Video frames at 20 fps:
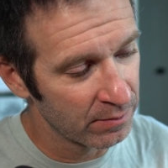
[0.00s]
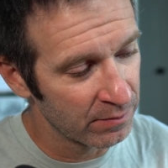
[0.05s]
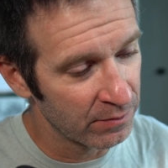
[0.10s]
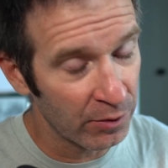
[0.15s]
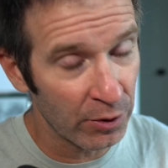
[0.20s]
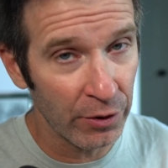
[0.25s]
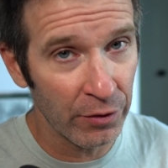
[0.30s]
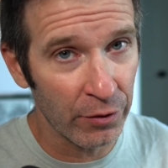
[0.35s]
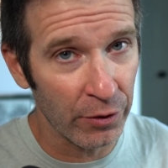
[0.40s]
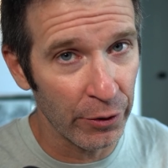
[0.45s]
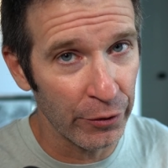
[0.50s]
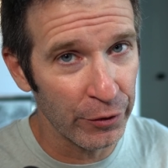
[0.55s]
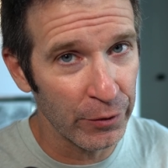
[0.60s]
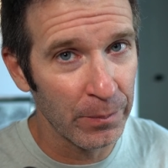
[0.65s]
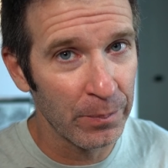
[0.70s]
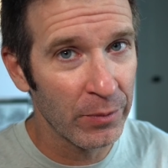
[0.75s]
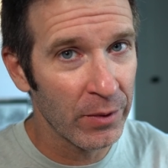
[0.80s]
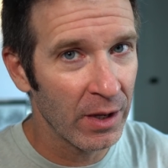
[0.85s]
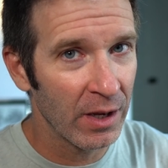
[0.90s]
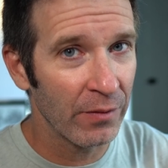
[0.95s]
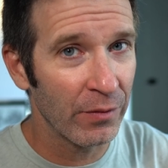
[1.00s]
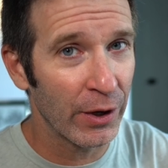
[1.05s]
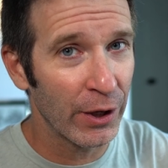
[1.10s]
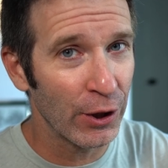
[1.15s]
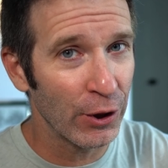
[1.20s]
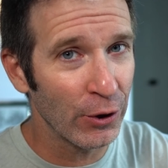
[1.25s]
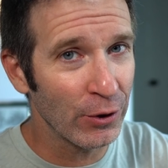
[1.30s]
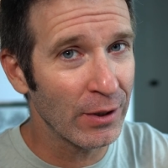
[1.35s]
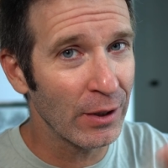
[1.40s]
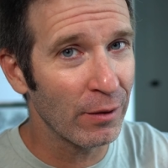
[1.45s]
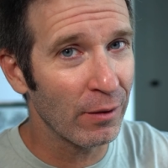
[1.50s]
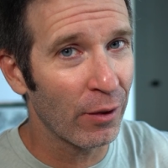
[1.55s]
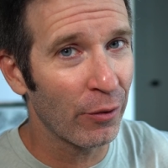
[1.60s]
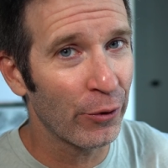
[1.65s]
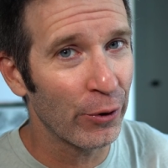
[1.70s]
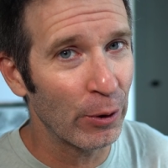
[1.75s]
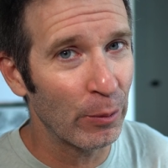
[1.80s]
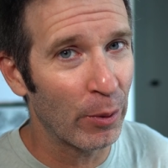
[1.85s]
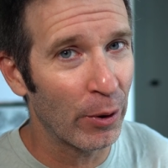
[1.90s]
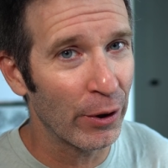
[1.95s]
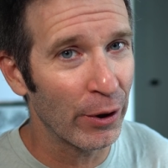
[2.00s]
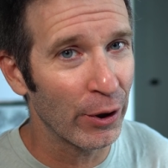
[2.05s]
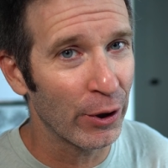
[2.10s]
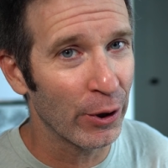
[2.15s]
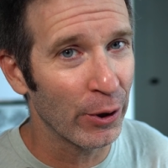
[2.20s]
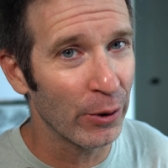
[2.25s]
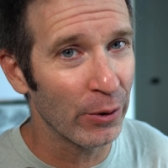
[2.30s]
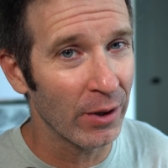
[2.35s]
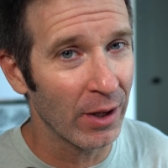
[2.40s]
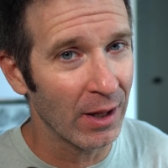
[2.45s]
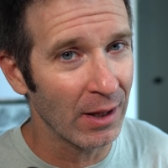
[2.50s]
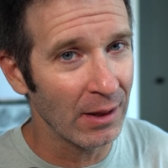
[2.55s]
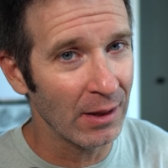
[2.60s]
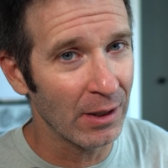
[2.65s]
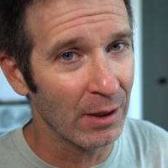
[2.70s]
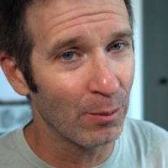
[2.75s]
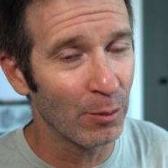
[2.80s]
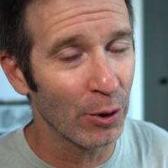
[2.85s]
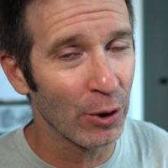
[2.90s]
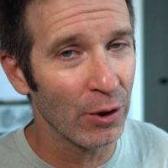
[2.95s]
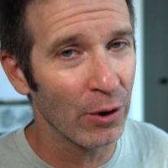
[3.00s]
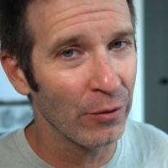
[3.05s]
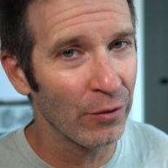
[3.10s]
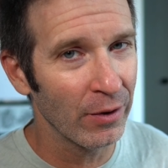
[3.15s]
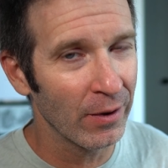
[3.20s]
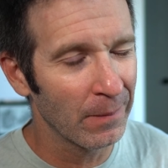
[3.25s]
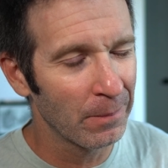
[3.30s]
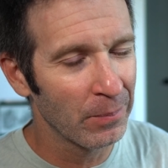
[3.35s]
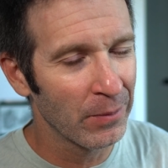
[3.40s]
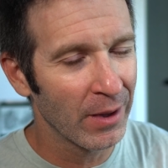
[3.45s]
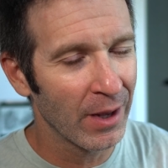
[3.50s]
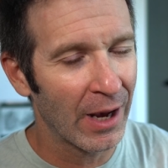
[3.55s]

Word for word: full disclosure, if I'd looked at that third-party code a little more closely,